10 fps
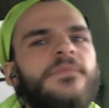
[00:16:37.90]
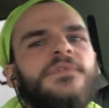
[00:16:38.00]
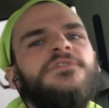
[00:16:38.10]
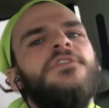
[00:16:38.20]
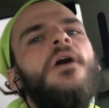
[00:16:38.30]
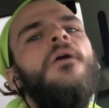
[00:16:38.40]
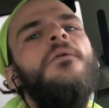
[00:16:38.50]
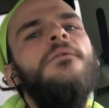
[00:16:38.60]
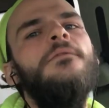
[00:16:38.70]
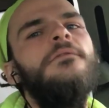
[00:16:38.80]

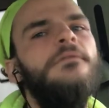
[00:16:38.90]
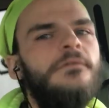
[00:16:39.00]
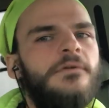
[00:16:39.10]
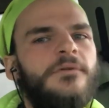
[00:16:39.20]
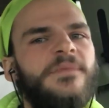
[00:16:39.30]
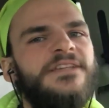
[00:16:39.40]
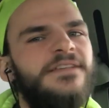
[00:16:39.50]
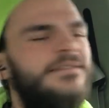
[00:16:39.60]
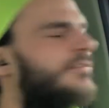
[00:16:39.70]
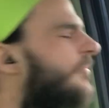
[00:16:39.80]
So it'll make
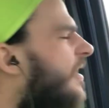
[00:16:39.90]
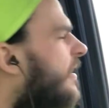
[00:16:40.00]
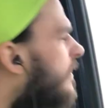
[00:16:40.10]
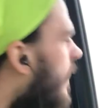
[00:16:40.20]
sense in a minute.